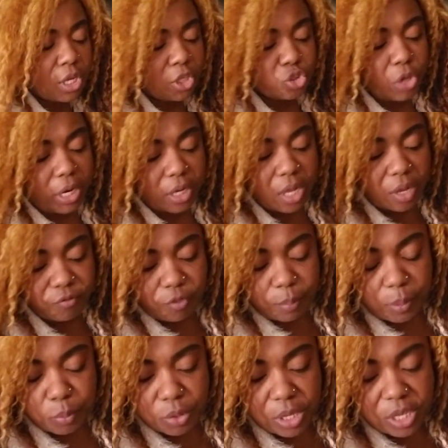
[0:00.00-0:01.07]
try to come for
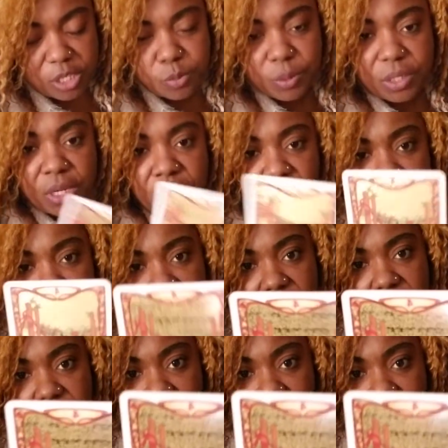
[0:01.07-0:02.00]
people's husband. Yeah,